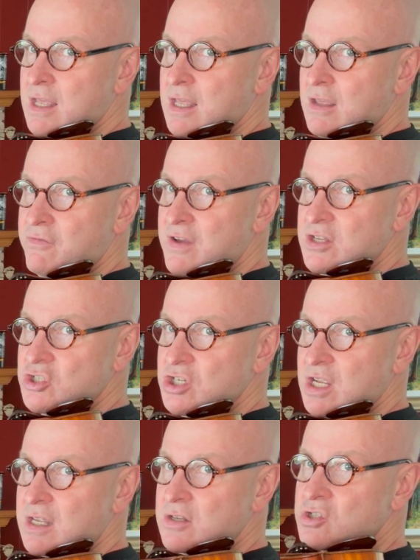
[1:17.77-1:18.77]
If I
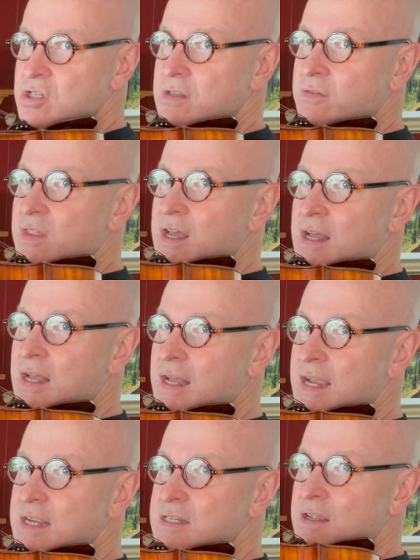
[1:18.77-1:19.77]
change the
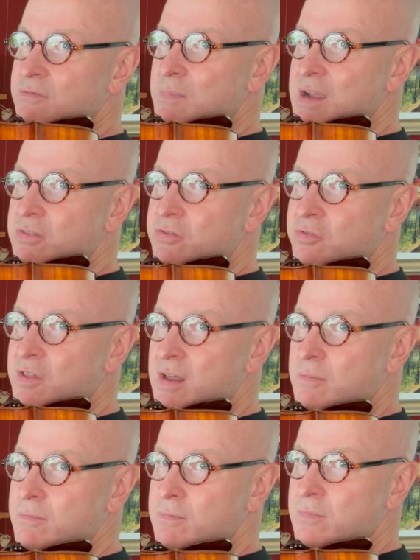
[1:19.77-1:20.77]
height of my
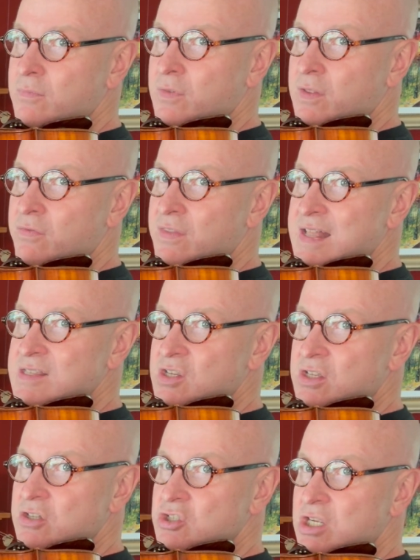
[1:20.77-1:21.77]
thumb, that's
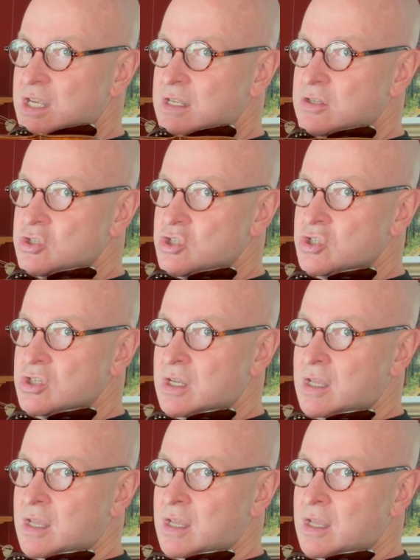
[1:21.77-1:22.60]
going to change.